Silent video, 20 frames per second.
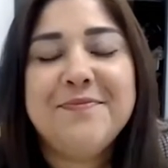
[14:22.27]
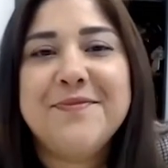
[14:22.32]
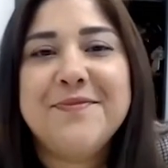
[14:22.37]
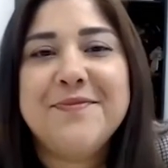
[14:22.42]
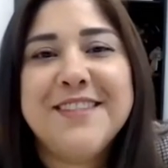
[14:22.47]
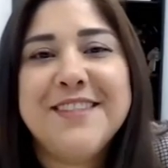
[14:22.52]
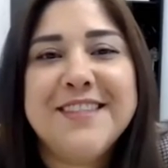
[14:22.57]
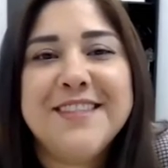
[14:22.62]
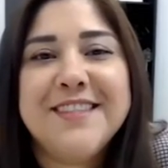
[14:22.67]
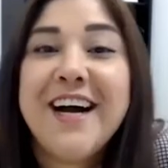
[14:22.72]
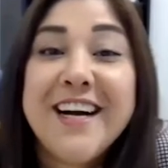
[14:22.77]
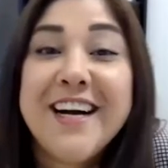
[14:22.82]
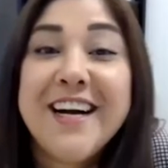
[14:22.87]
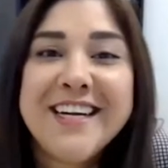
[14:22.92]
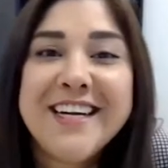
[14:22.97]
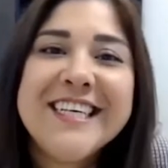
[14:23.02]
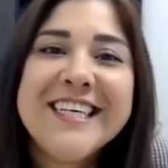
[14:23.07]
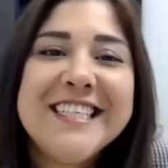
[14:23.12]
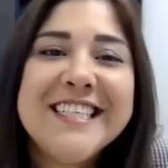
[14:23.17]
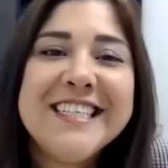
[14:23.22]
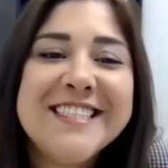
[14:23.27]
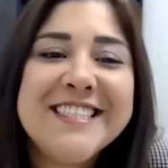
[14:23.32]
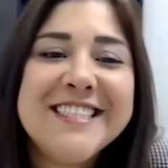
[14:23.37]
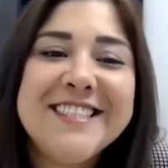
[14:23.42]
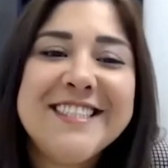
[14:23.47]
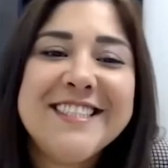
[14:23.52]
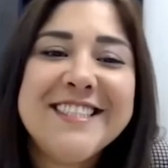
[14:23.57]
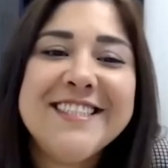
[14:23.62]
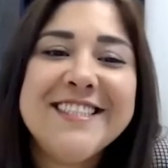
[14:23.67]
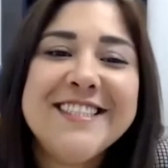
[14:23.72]
Hi,
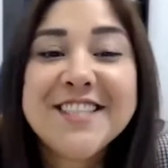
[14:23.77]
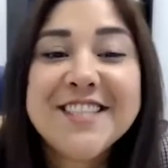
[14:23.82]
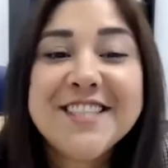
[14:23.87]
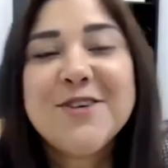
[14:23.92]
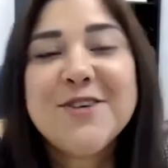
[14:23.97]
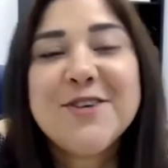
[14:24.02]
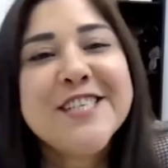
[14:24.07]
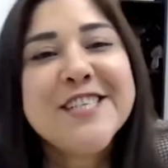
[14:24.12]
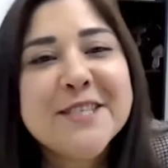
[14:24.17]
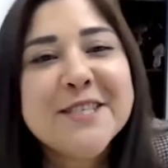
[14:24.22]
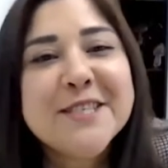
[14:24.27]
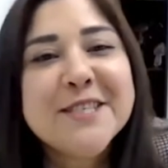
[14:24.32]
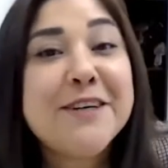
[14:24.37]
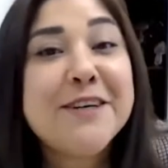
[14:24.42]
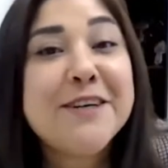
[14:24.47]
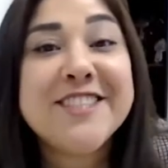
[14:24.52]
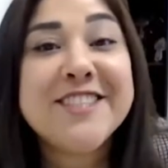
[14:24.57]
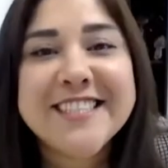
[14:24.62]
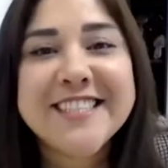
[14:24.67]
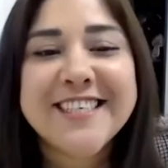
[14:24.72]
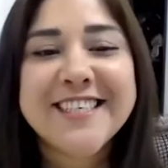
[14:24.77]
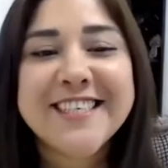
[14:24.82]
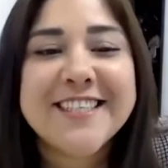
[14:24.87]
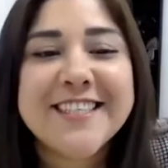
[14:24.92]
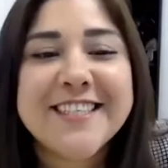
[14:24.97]
this story is about Tessa.